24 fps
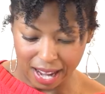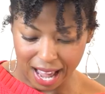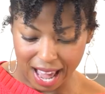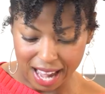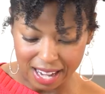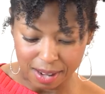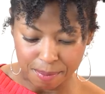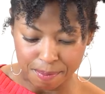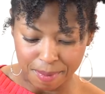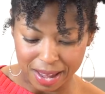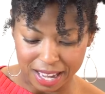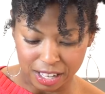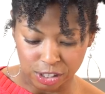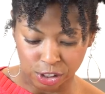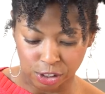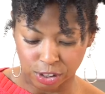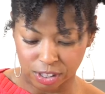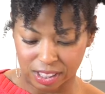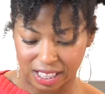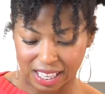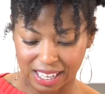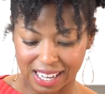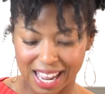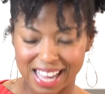kind of make
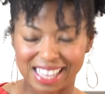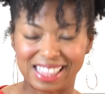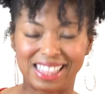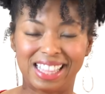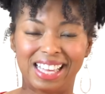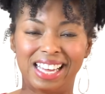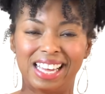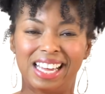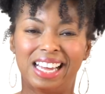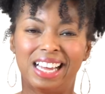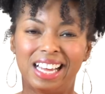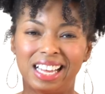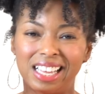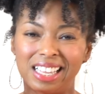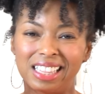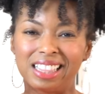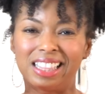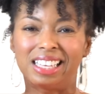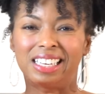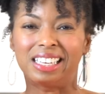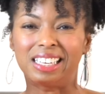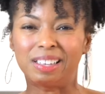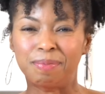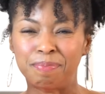sure that like
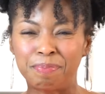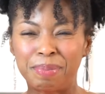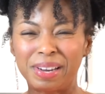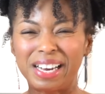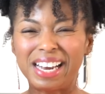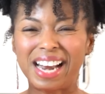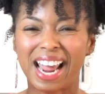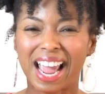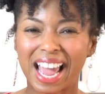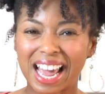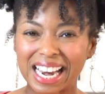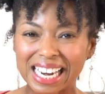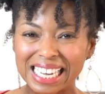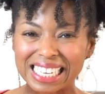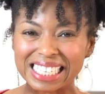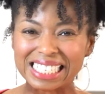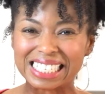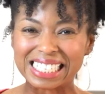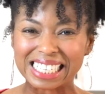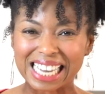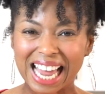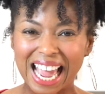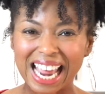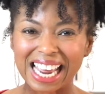the banana
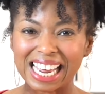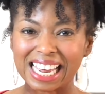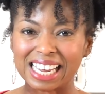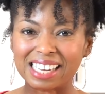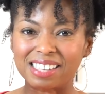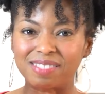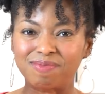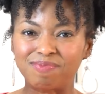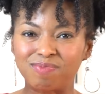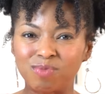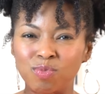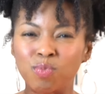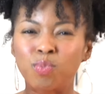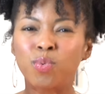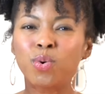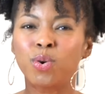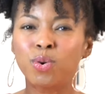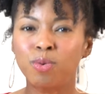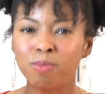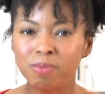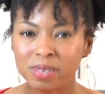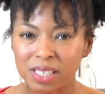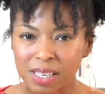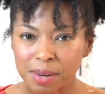is like
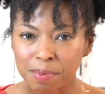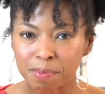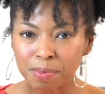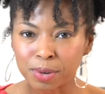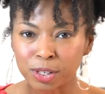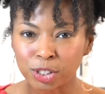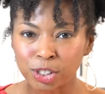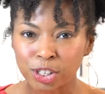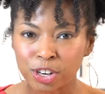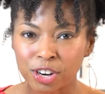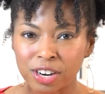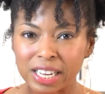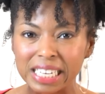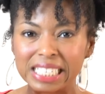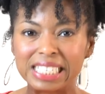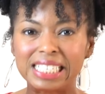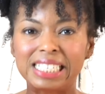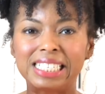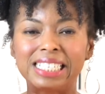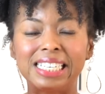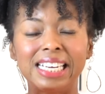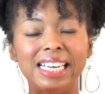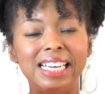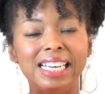room temperature because it's